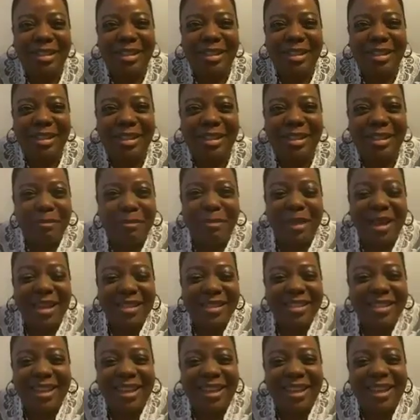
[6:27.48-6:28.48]
should I
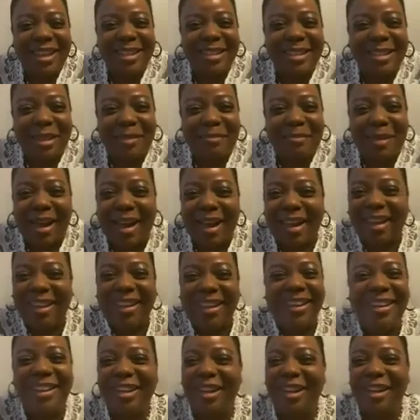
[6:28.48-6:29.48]
mix this? Am I,
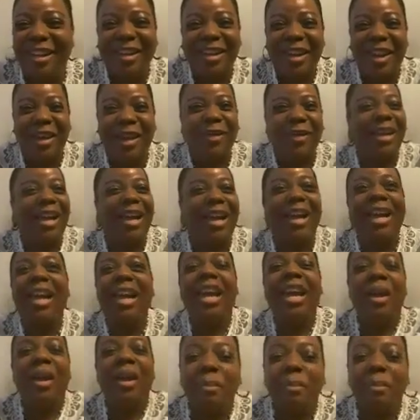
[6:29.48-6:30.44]
but